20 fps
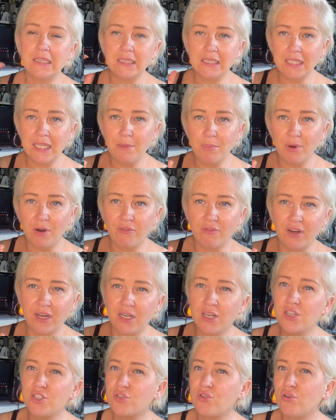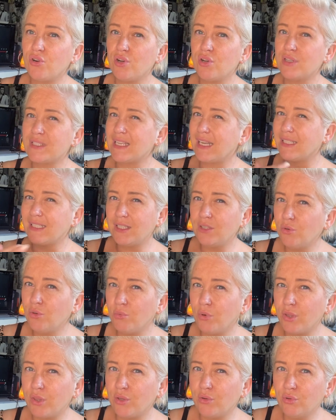Keep our fingers crossed. I didn't know
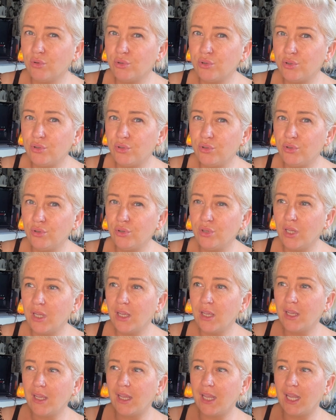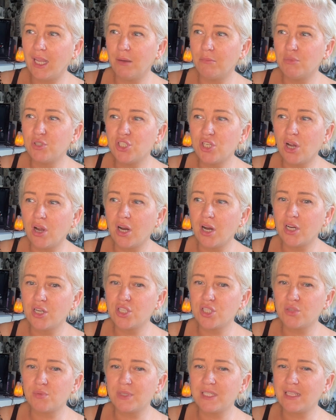what the O2 um,
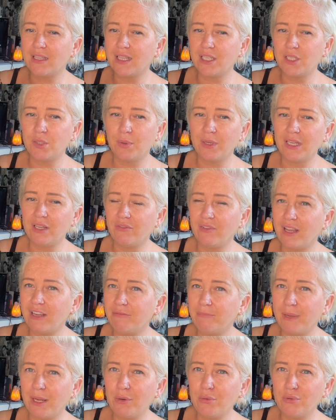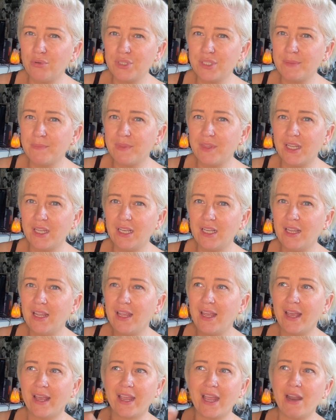charged, was it like £25 or something?
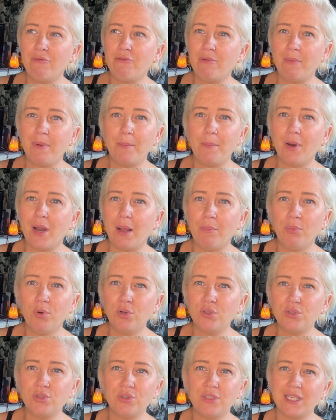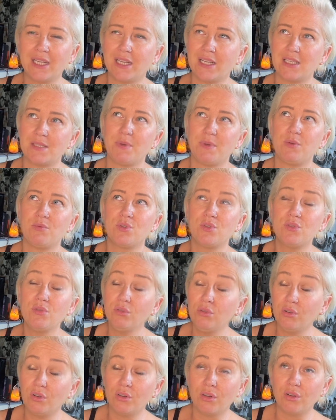I can't remember. I bought two tickets, but it was so
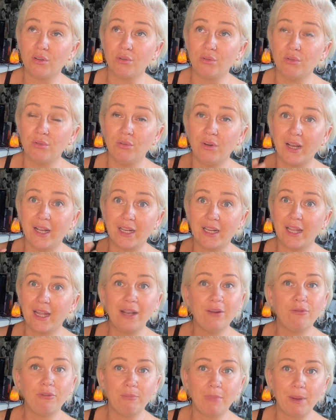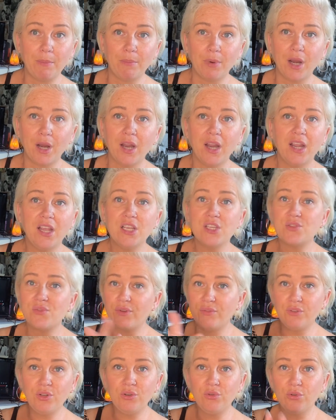long ago, I can't remember. So
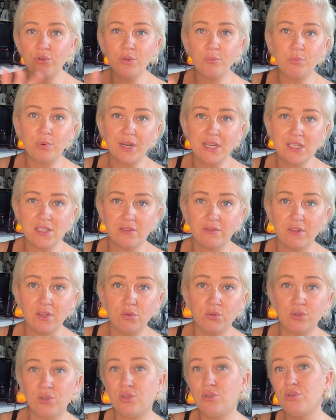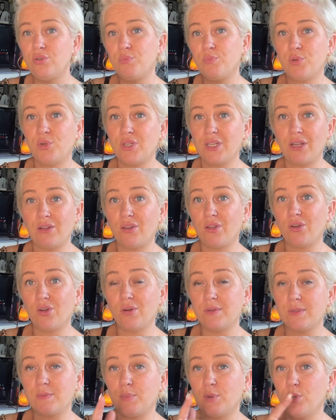if you know the price of the O2, put down in the
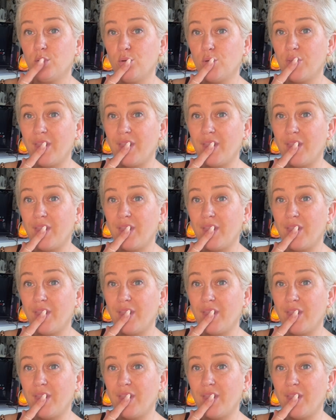comments below.